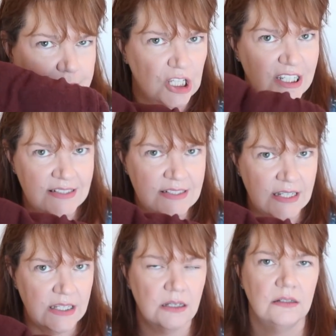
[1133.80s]

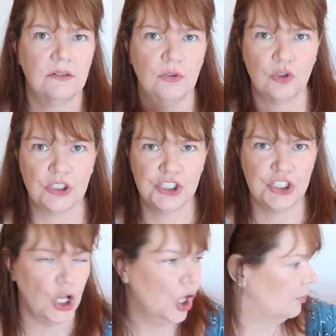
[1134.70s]
Burgundy cross
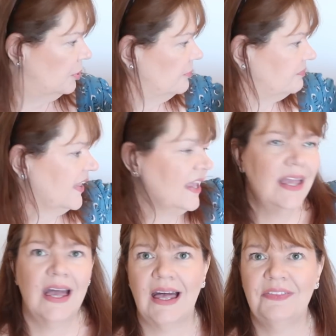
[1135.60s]
top
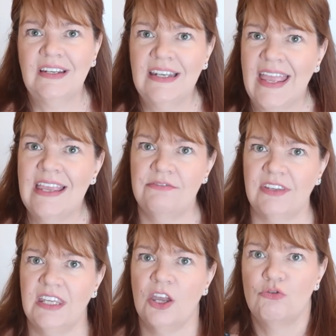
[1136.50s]
and the
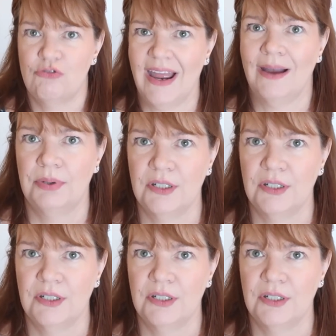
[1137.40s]
navy wrap